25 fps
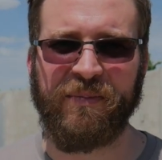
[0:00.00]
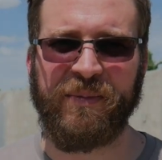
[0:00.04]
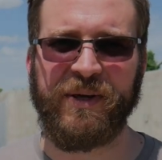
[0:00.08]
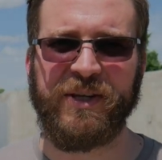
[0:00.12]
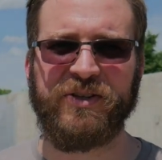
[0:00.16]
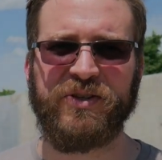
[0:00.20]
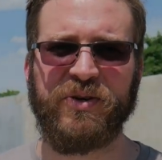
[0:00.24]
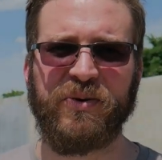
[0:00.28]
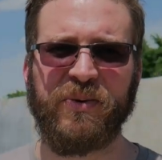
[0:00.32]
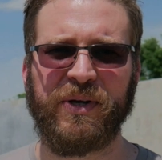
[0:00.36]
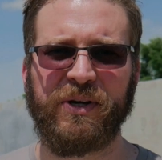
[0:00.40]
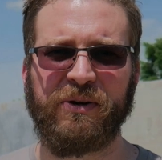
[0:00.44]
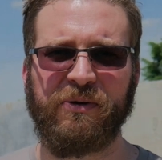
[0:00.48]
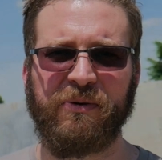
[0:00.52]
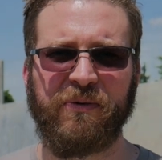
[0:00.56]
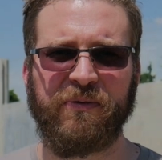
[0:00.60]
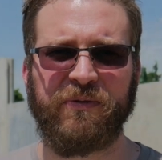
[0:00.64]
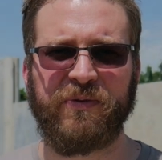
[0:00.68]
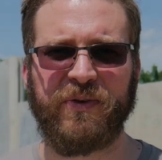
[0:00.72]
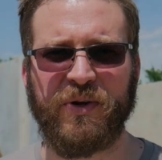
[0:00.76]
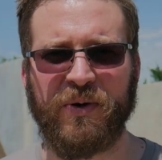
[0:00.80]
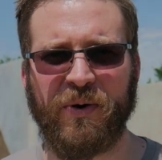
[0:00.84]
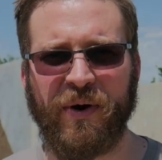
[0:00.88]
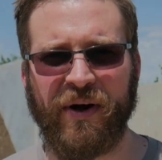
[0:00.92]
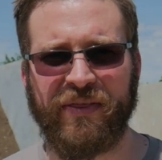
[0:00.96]
I'll be doing a
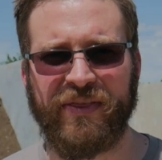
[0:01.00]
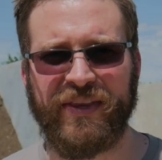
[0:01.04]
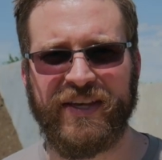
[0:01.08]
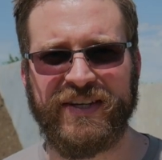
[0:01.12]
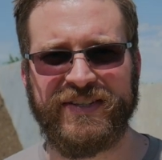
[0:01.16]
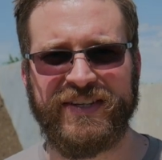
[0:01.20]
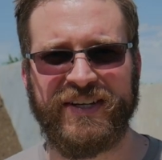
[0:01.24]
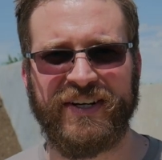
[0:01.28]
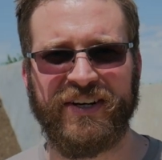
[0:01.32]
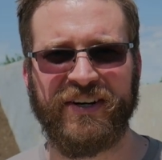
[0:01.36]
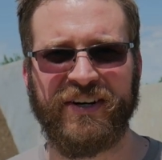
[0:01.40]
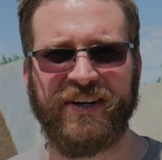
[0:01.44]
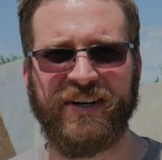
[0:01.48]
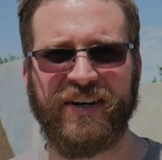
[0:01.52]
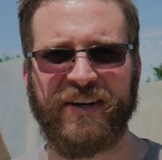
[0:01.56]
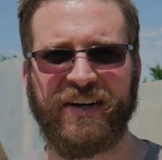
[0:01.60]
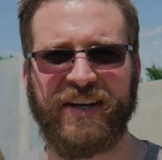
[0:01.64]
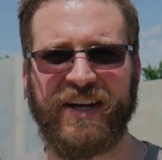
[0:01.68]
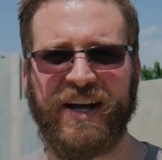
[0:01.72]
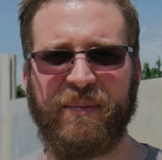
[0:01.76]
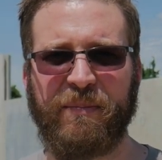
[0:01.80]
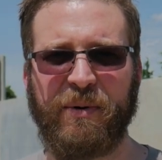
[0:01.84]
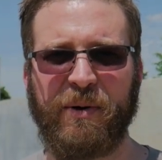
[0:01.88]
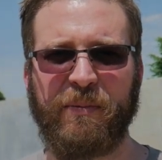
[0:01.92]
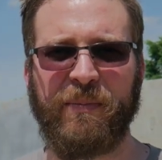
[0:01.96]
review on this here in a
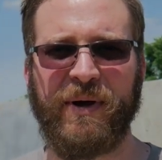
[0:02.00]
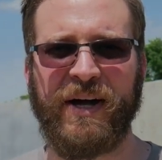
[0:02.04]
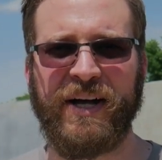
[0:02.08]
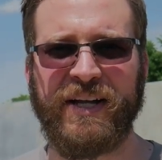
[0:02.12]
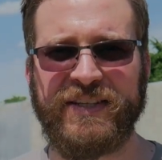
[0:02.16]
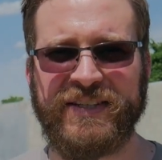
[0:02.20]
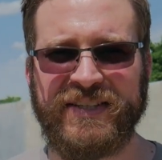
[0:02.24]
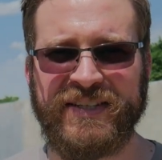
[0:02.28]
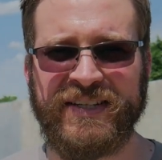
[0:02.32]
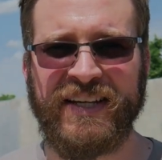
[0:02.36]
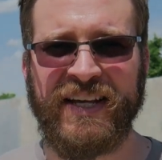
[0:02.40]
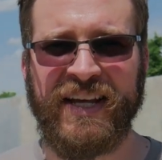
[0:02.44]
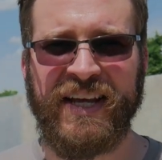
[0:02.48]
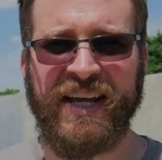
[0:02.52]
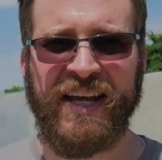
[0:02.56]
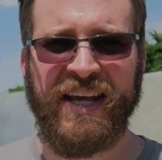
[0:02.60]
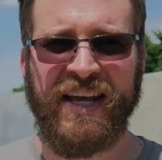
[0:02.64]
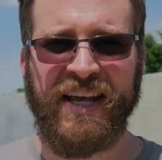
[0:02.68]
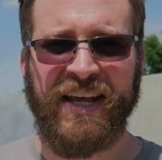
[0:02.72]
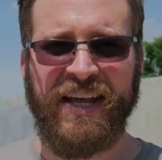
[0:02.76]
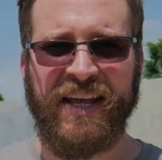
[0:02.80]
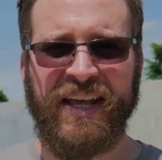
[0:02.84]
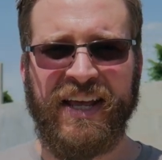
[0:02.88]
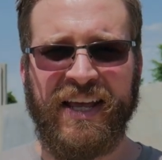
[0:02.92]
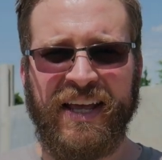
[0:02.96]
couple months.
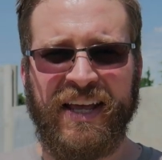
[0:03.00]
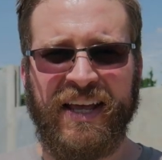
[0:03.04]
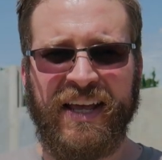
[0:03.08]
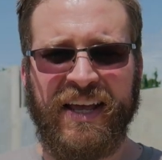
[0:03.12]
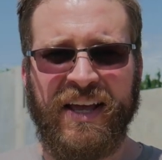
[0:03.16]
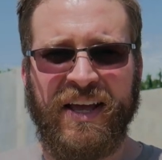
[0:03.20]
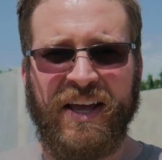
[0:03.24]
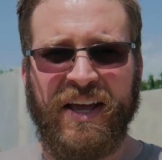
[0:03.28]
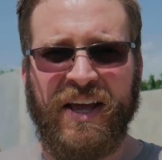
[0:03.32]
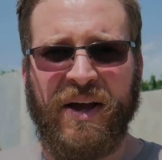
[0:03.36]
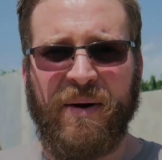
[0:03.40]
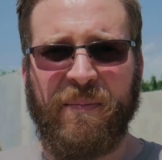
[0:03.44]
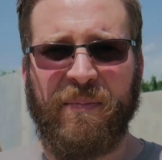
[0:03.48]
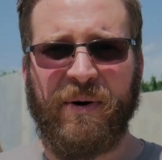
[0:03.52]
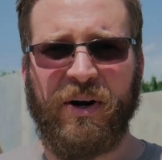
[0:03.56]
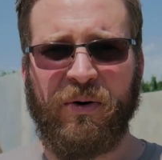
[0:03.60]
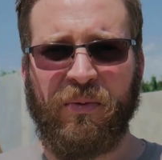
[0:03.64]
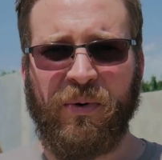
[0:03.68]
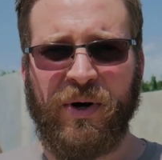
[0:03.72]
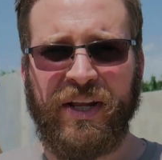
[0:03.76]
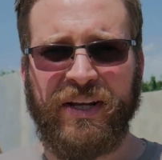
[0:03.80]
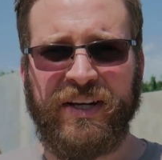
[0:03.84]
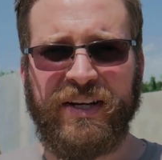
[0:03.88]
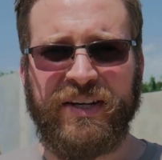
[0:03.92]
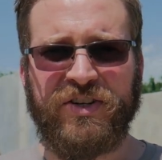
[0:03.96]
But I
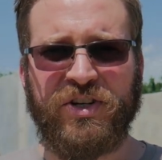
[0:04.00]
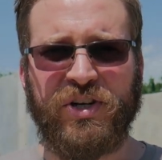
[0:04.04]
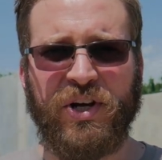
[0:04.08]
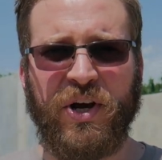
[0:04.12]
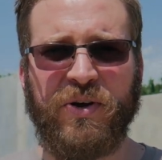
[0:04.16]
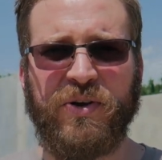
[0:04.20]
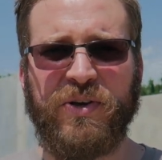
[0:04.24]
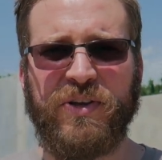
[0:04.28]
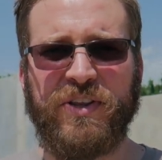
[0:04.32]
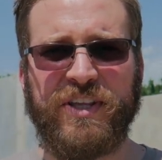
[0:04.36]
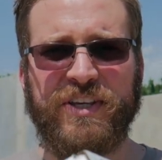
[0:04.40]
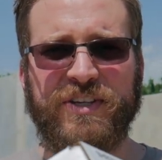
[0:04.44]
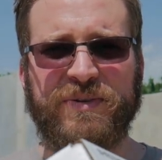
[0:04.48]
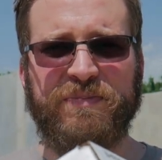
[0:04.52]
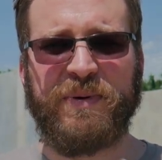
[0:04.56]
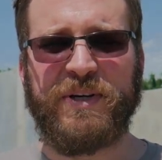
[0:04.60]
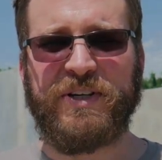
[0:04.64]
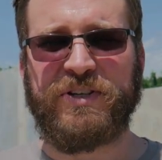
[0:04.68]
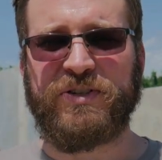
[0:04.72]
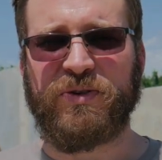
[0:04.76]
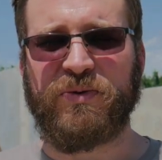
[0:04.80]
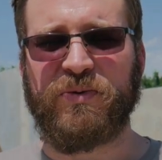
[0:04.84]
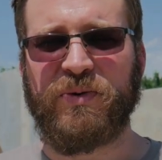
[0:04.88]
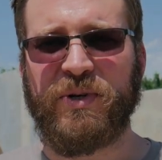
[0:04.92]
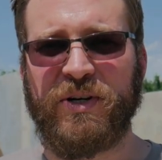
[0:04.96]
wanted to show you this
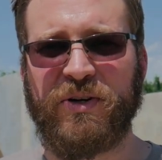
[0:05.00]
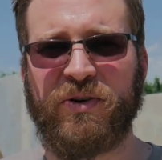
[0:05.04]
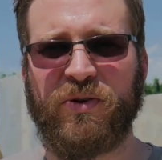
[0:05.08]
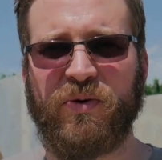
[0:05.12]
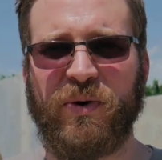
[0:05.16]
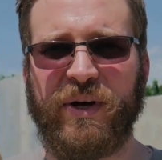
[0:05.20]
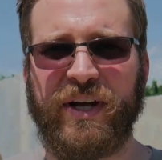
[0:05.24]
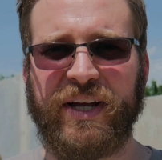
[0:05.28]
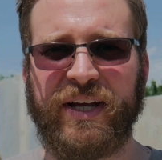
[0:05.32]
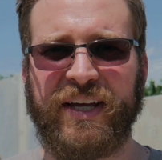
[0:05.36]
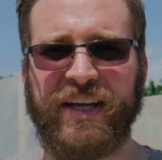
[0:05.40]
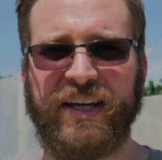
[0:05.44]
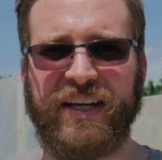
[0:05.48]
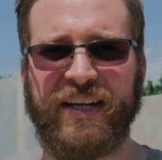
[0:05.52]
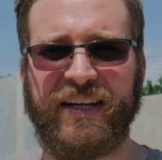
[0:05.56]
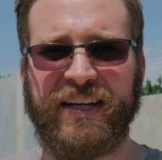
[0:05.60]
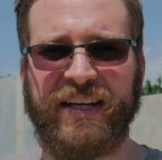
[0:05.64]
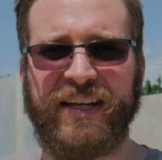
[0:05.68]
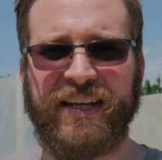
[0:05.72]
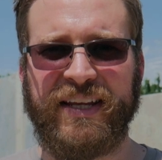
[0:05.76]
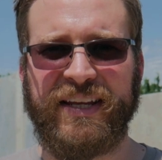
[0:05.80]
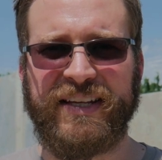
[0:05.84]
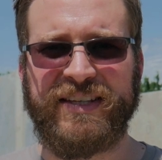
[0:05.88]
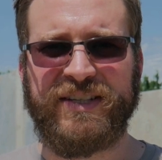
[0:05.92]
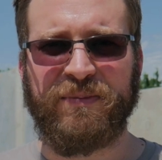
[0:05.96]
pistol real quick and
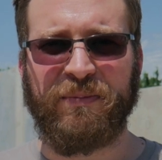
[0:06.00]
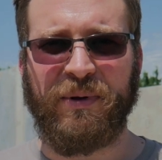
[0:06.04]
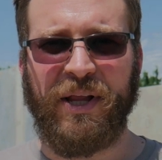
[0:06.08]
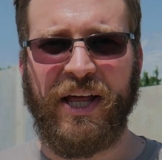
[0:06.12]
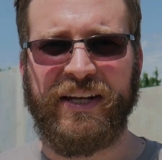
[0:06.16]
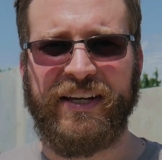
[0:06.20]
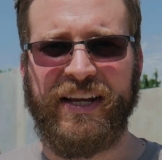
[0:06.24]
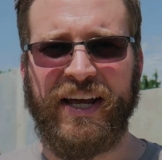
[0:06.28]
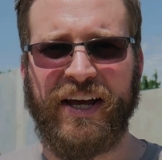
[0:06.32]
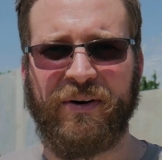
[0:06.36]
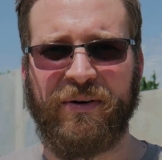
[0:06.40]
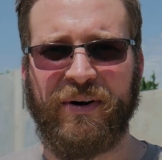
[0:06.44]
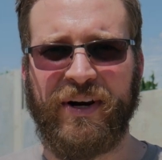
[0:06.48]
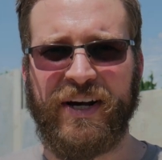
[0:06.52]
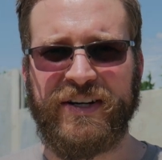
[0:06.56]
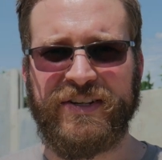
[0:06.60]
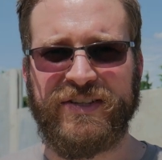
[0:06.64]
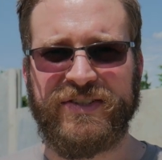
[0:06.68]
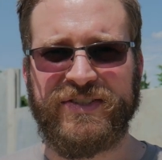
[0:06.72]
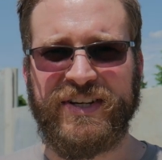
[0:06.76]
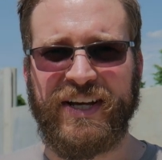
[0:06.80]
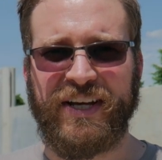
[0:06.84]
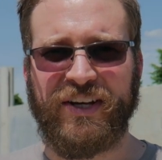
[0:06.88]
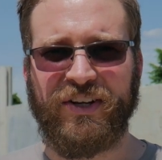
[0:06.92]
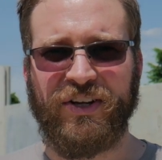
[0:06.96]
get some lead down range.
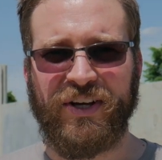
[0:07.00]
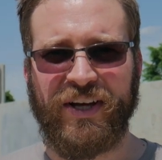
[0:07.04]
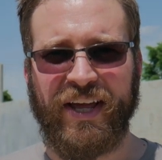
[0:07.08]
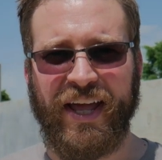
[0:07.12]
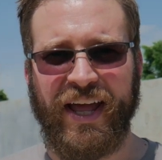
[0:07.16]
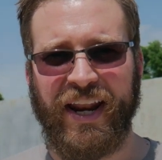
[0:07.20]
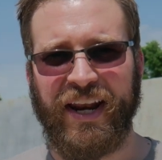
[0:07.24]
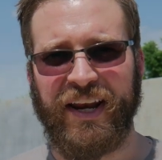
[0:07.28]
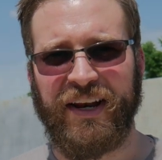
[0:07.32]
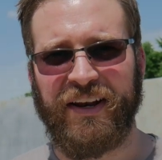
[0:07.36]
Let's take a look at